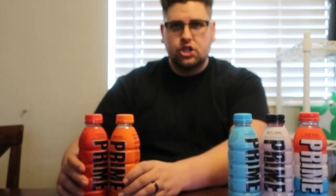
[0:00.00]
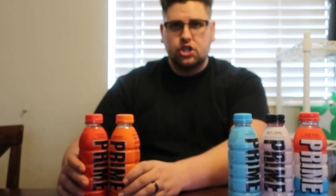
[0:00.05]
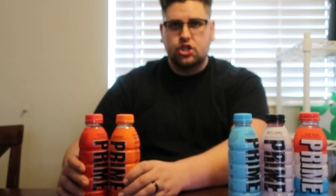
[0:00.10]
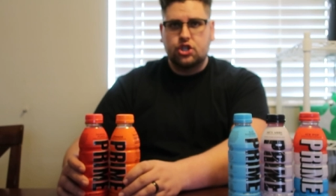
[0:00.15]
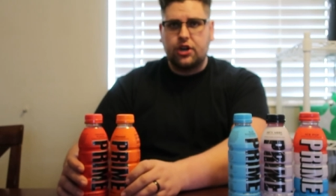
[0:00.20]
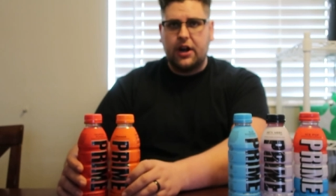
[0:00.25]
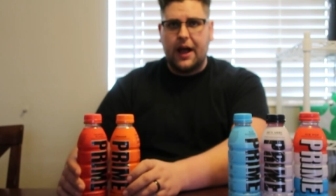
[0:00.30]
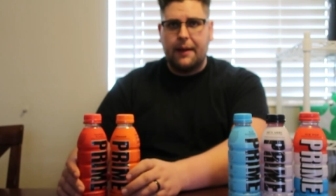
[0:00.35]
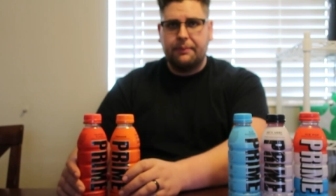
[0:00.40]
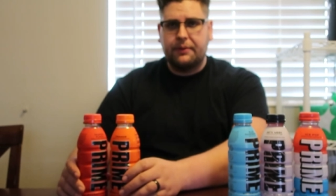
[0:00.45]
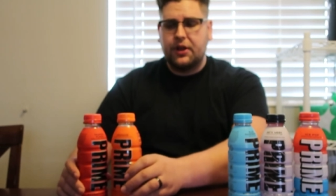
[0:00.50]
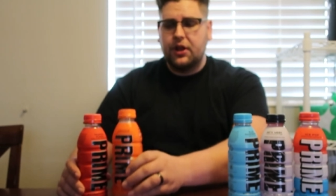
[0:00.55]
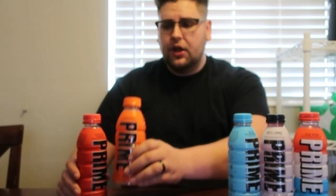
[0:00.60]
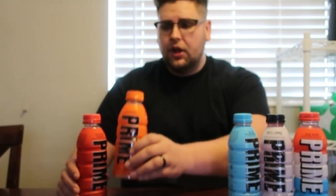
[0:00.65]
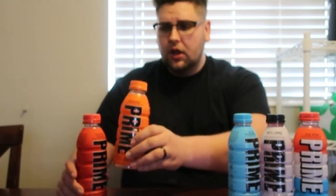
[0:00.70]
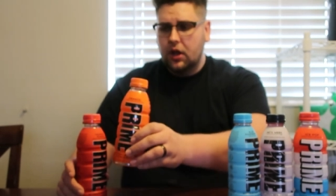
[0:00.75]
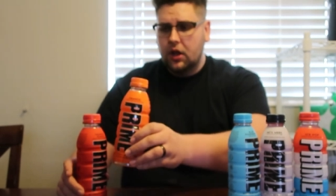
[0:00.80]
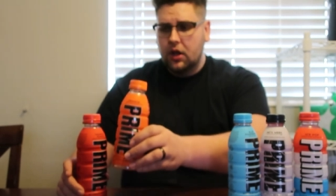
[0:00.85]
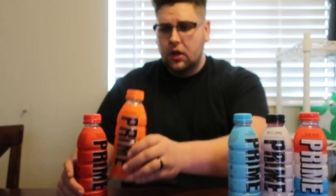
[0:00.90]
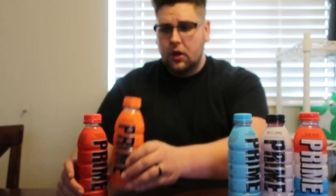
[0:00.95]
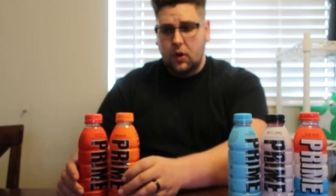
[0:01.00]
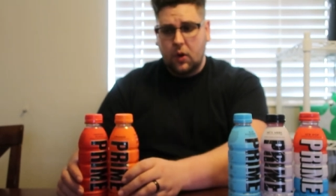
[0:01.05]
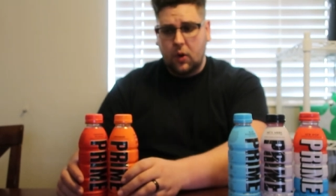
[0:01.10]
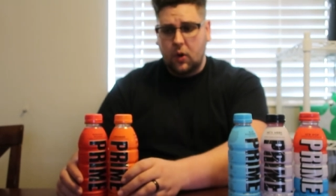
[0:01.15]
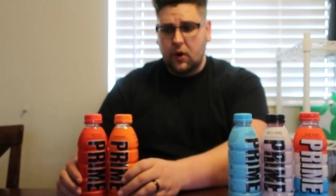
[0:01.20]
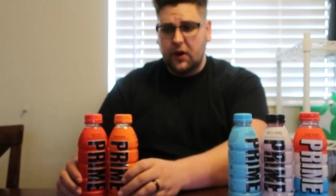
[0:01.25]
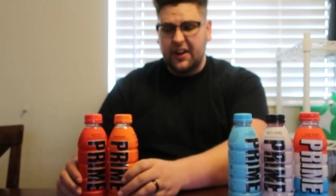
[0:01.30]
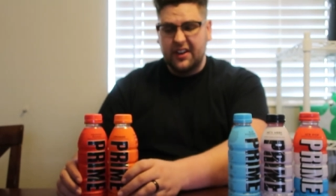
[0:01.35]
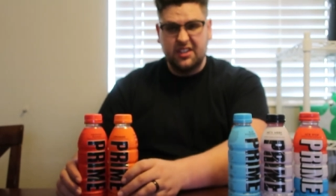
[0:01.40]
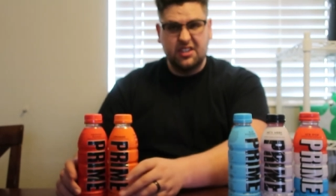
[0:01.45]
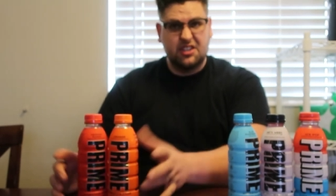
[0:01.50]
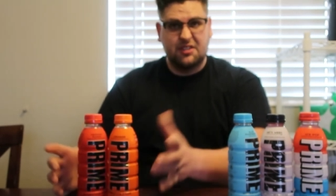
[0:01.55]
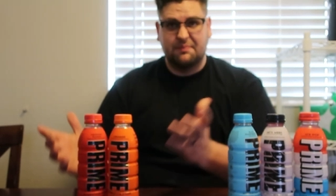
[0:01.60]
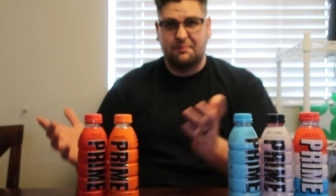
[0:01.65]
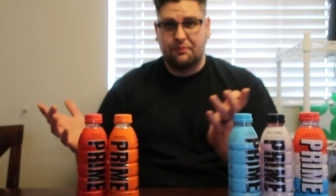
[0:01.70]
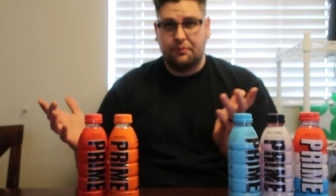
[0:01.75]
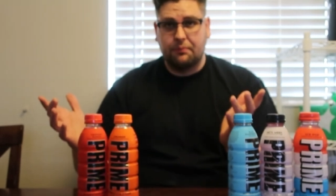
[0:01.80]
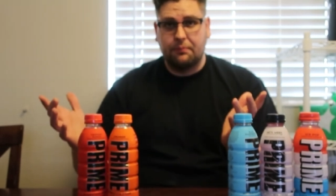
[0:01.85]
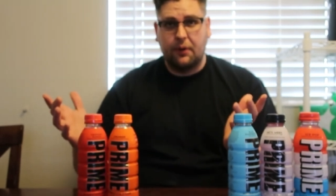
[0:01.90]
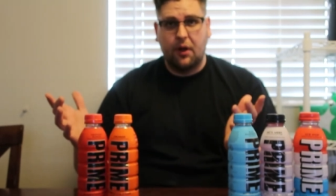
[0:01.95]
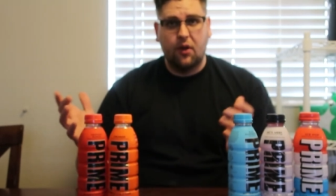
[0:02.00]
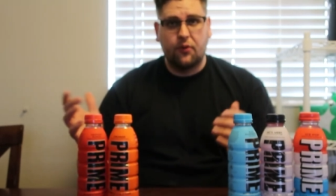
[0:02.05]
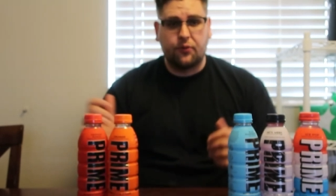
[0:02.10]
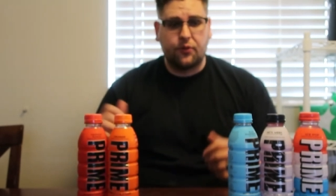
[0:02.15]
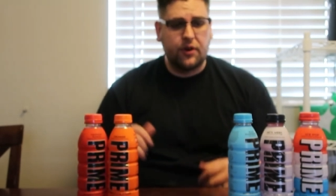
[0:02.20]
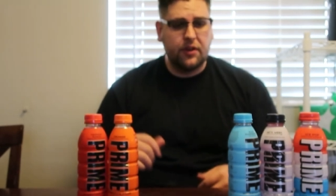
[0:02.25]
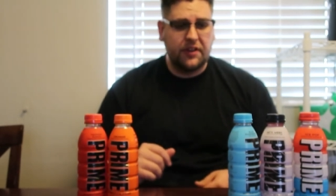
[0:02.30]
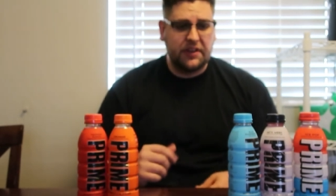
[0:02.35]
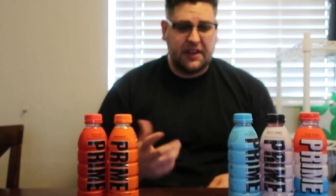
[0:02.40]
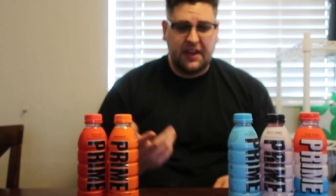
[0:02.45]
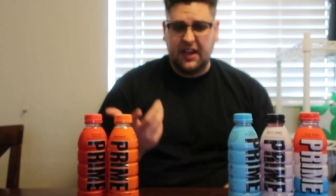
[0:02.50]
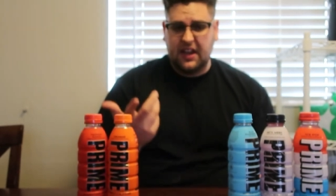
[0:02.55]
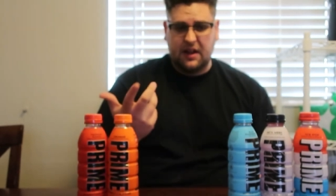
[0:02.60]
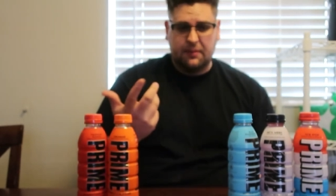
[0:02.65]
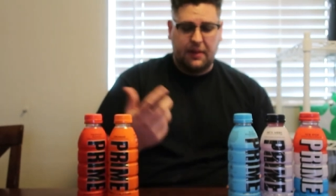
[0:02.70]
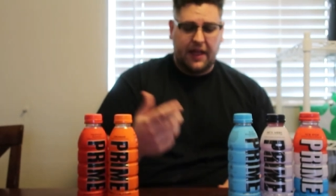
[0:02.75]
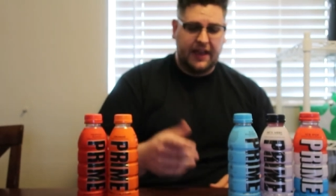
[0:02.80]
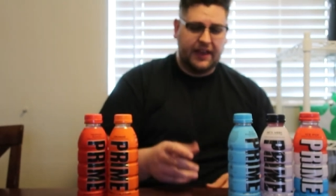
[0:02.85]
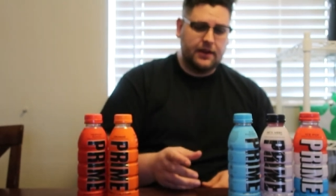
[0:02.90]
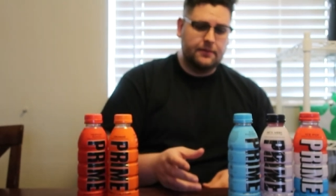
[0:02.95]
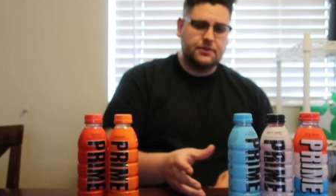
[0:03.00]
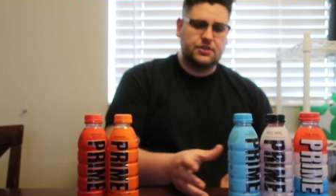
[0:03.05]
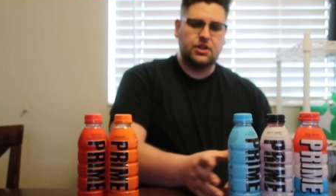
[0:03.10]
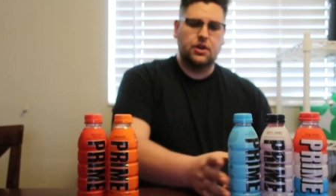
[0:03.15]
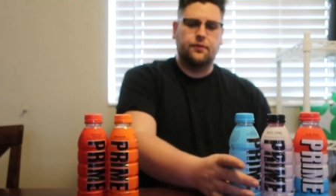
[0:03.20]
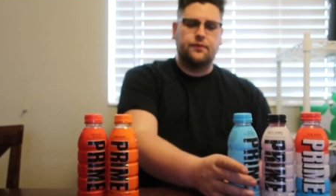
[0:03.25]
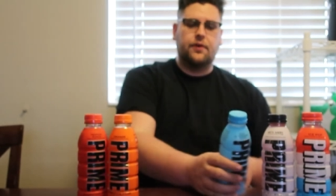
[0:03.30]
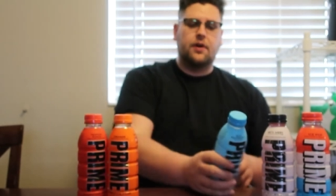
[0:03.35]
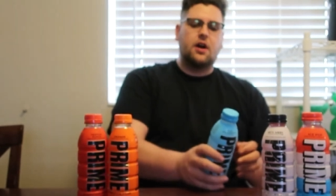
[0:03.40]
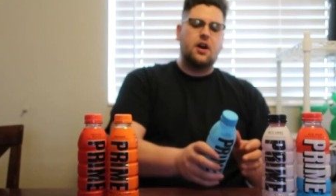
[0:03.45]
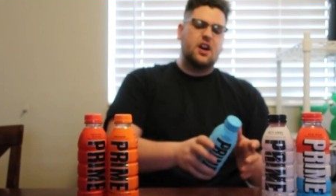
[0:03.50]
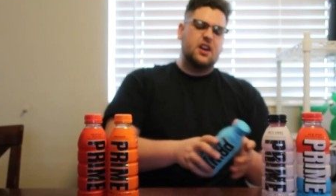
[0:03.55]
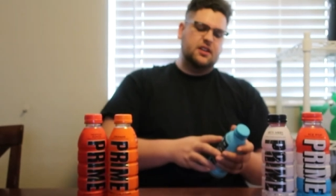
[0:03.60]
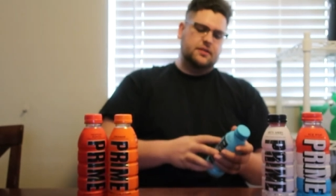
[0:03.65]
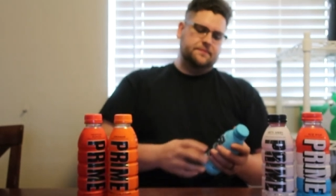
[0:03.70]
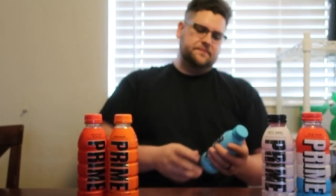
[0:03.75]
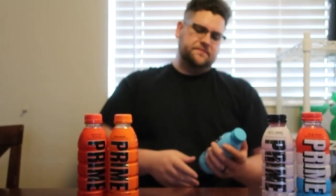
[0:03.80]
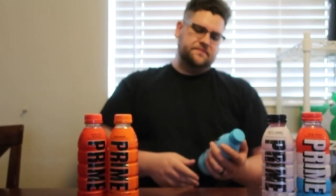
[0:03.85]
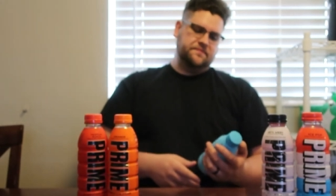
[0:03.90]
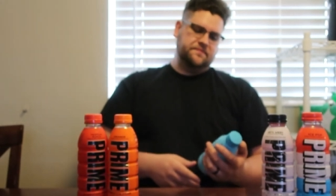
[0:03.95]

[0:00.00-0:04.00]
Tropical orange, both really good. I'm liking them so far.